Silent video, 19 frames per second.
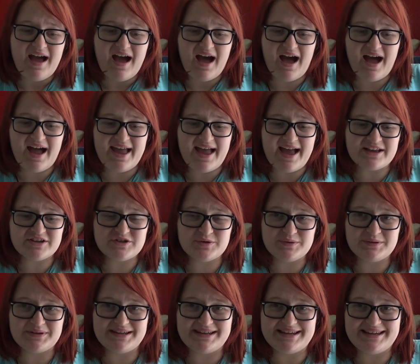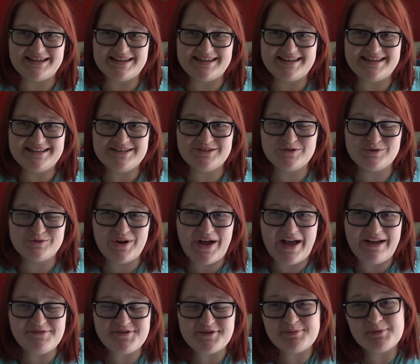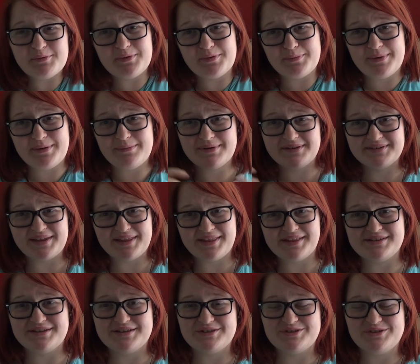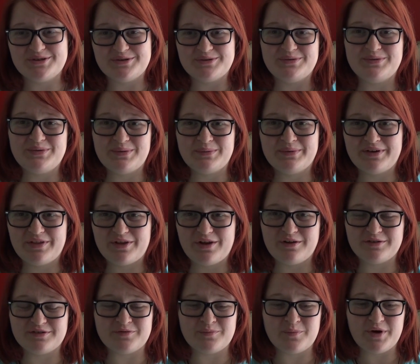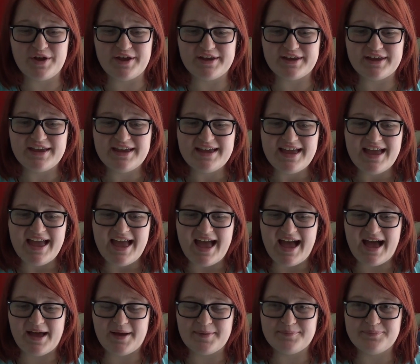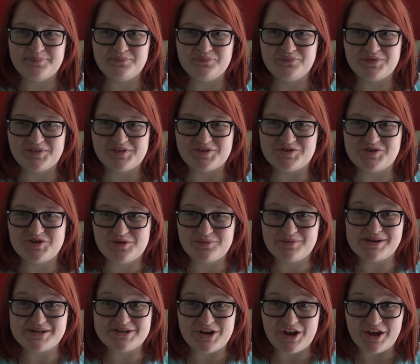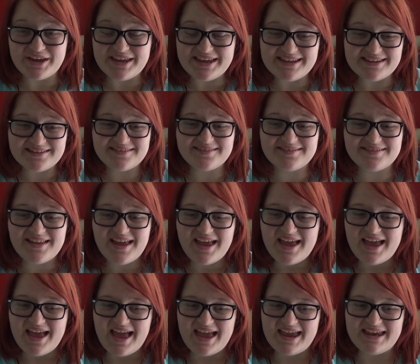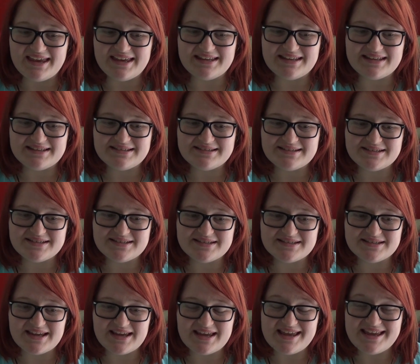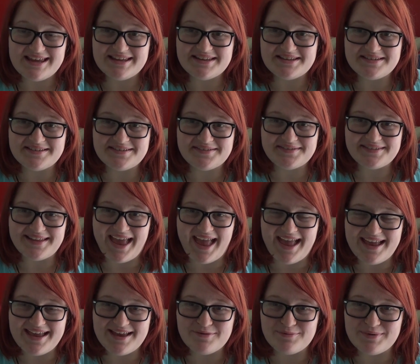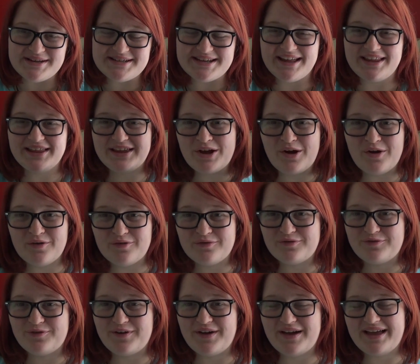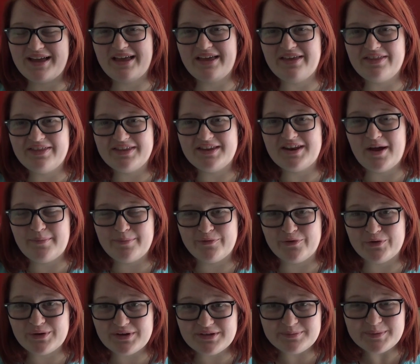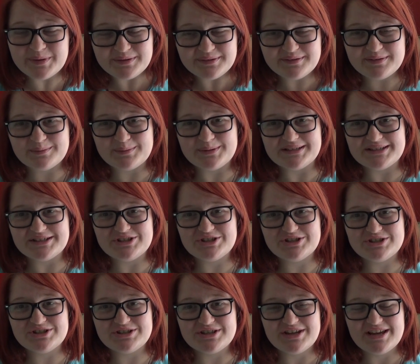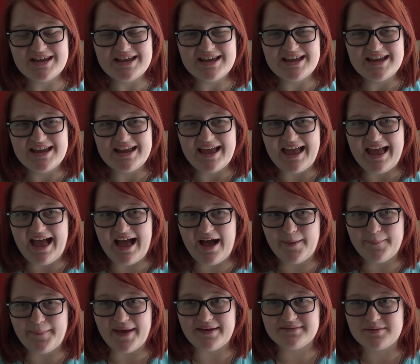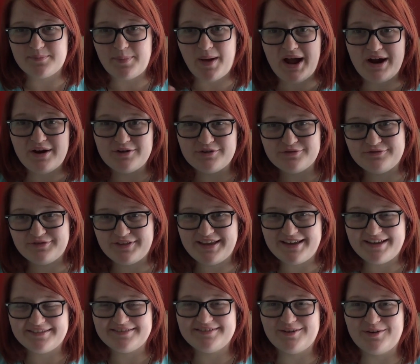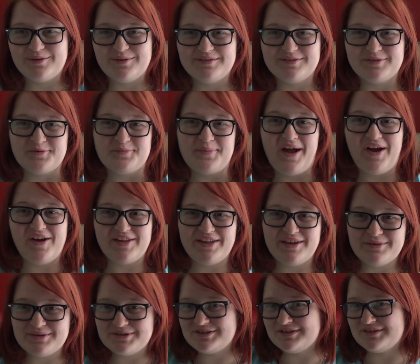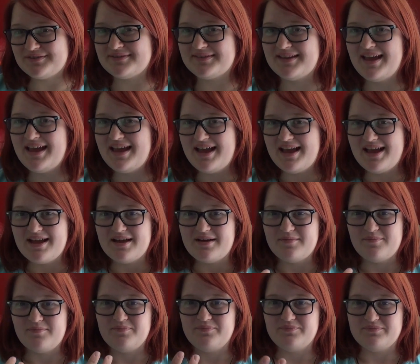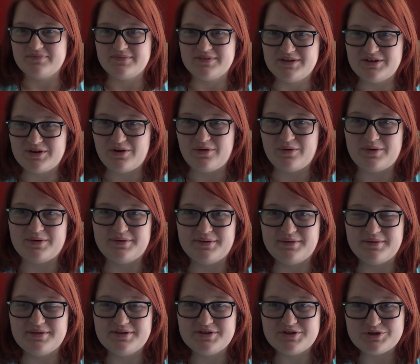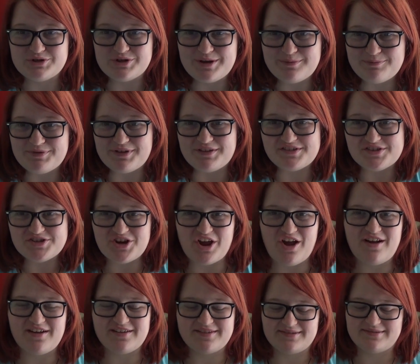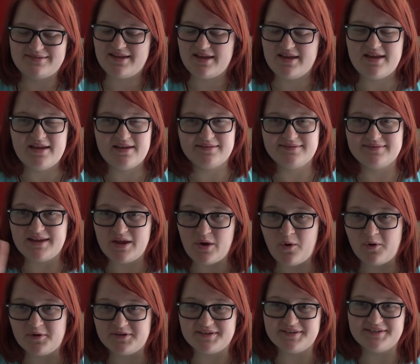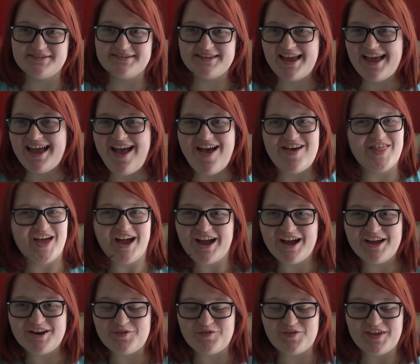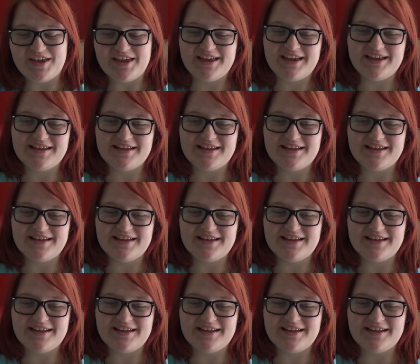I actually do not have this book with me because I lent it to one of the girls from work so she could read it to her kids. It is a retelling of The Night Before Christmas, which has a pirate flair, so it's all pirate language. It's, you know, on a ship there's sharks, seahorses, that kind of thing.